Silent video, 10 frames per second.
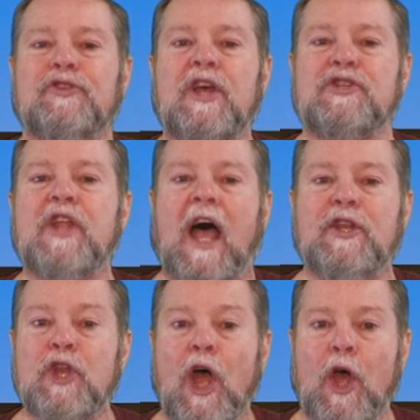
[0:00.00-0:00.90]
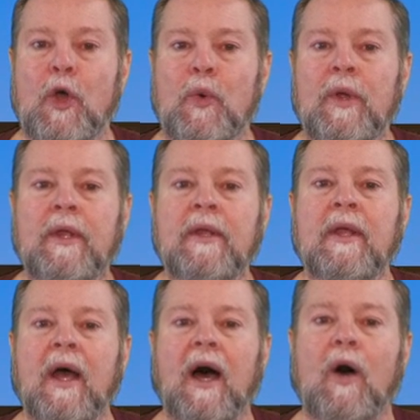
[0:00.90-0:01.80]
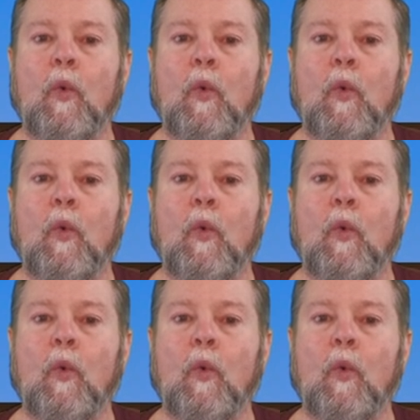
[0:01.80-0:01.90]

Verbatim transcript: does not know uh,